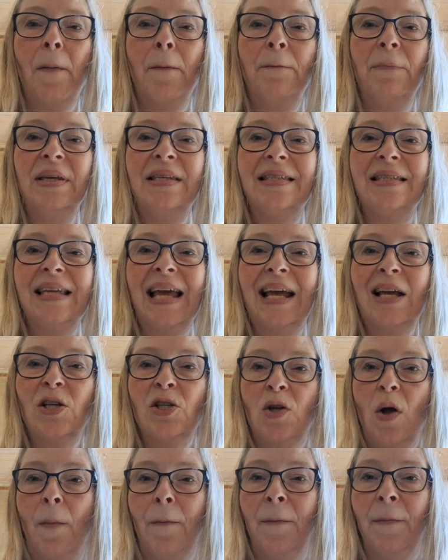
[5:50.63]

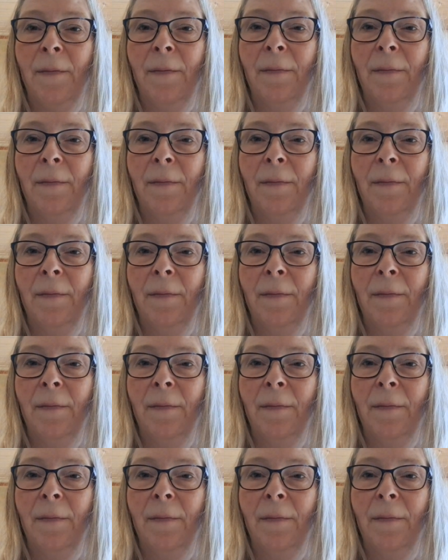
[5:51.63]
mistænksom.